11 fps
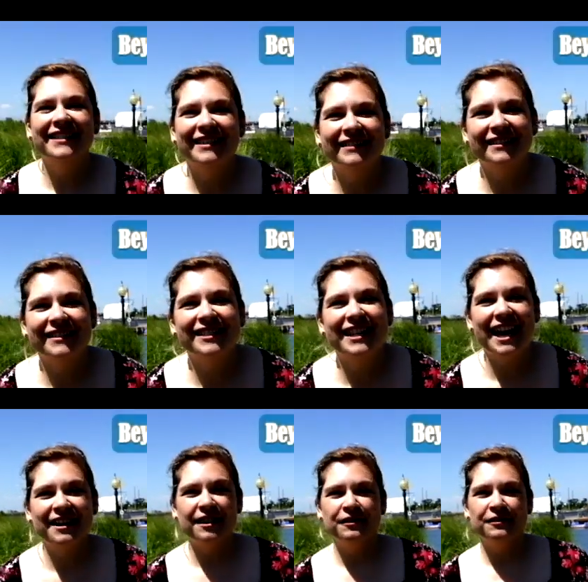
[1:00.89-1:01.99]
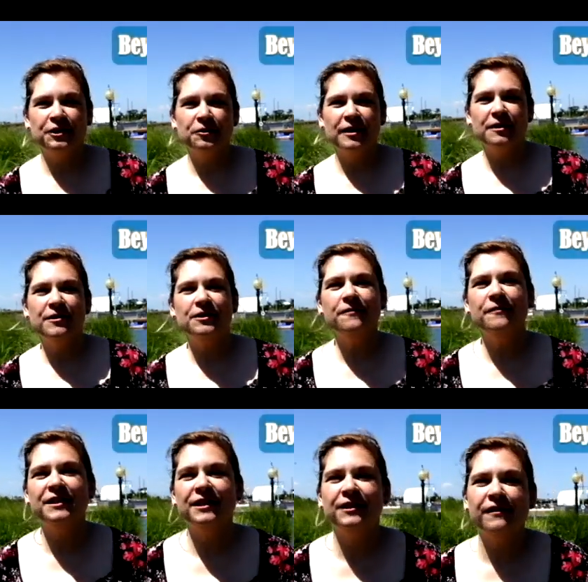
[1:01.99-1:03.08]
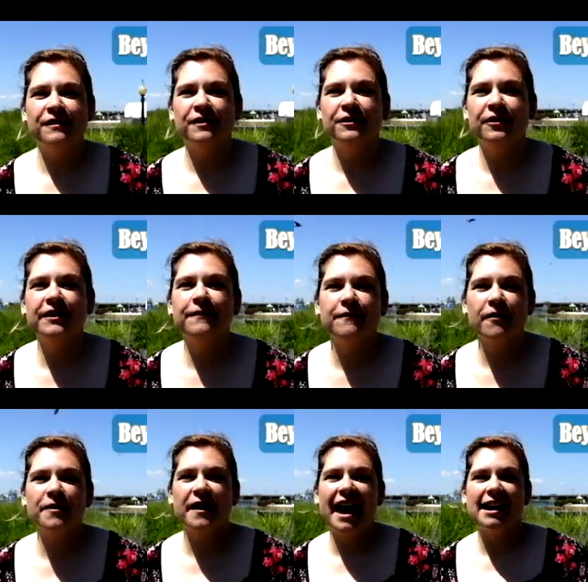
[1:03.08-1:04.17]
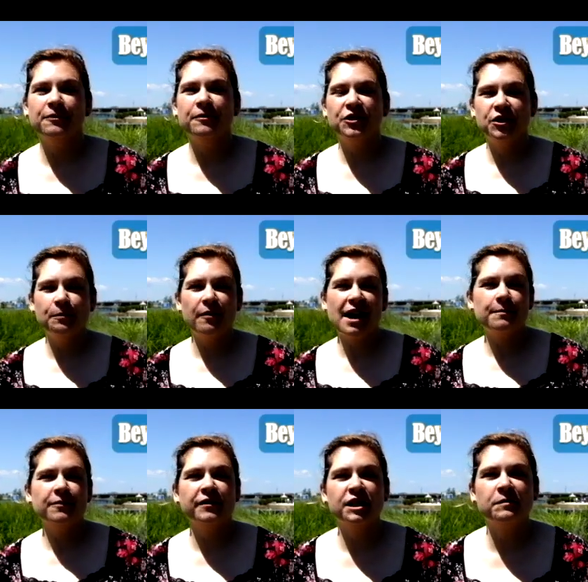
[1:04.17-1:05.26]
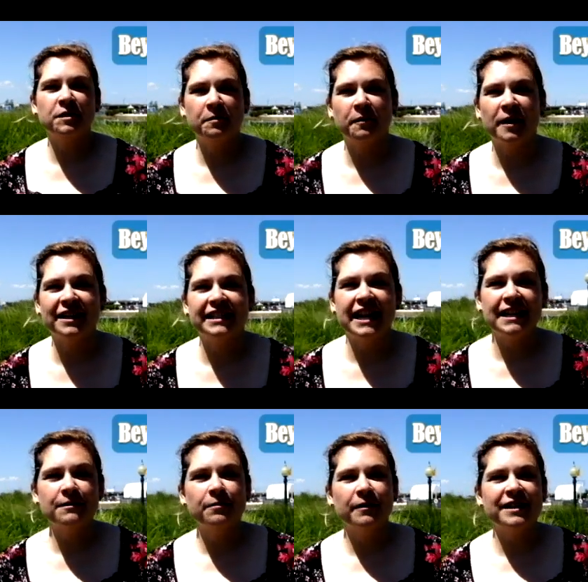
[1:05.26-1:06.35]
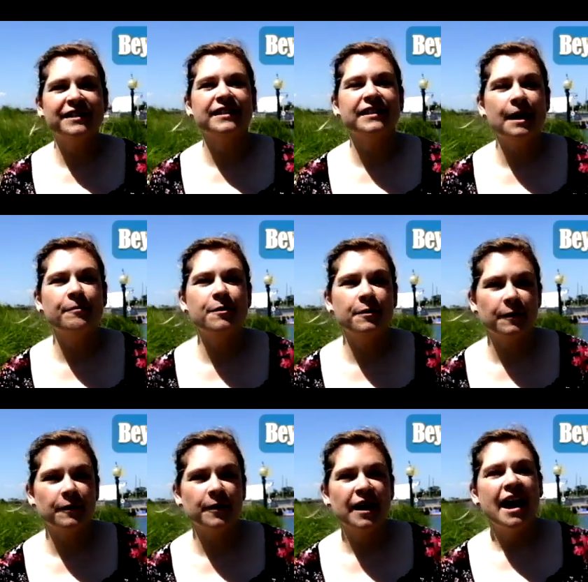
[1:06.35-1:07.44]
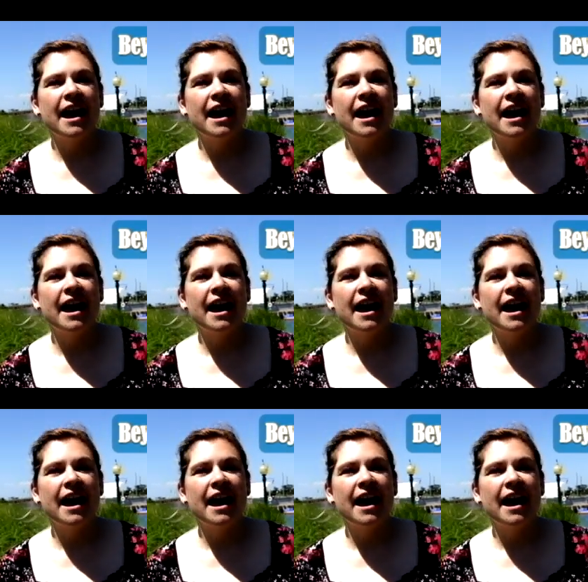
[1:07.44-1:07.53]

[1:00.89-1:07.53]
to get a little sand under the tree when you visit during the 34th annual Ship Bottom Christmas Parade taking place December 3rd